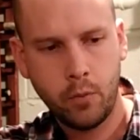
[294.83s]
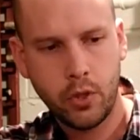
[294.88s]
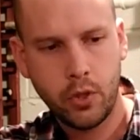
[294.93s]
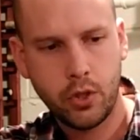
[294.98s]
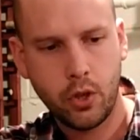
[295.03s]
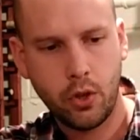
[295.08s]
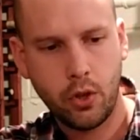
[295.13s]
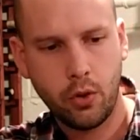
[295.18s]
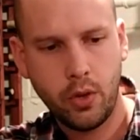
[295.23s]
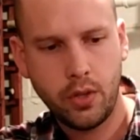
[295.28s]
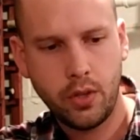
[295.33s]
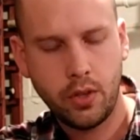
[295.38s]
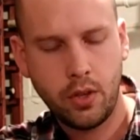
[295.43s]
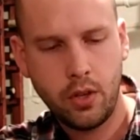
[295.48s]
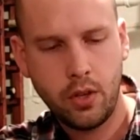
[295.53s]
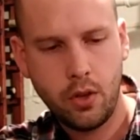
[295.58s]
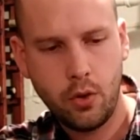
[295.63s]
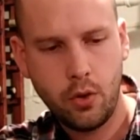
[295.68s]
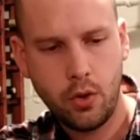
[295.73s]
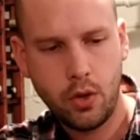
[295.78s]
So the
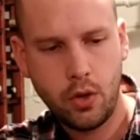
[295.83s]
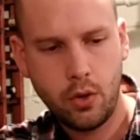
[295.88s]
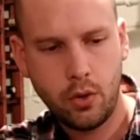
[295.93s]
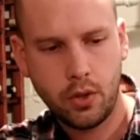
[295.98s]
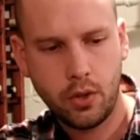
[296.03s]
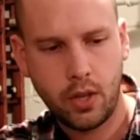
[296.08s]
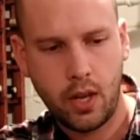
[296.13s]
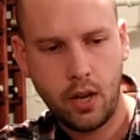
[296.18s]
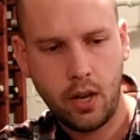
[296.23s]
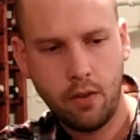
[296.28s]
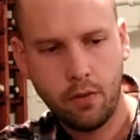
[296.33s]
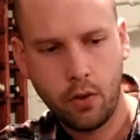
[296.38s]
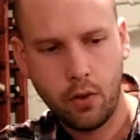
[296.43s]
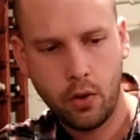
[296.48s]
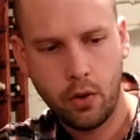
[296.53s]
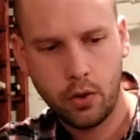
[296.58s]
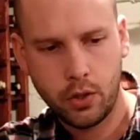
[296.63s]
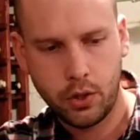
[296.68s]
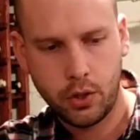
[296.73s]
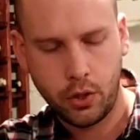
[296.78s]
reason you use
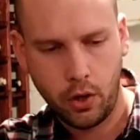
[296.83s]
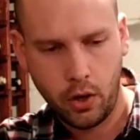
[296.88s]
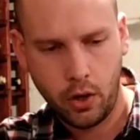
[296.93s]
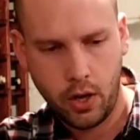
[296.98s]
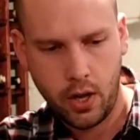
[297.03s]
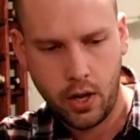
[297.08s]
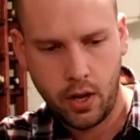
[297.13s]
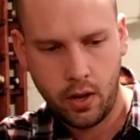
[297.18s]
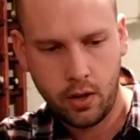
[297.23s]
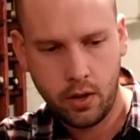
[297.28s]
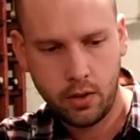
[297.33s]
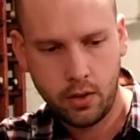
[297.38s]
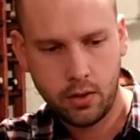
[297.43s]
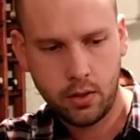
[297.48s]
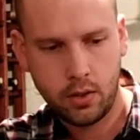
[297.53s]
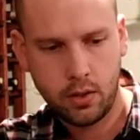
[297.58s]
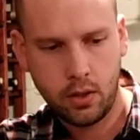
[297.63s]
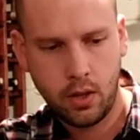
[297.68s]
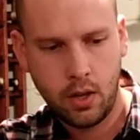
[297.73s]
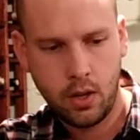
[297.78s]
invert sugar
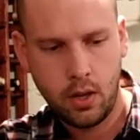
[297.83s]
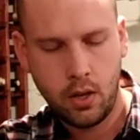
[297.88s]
is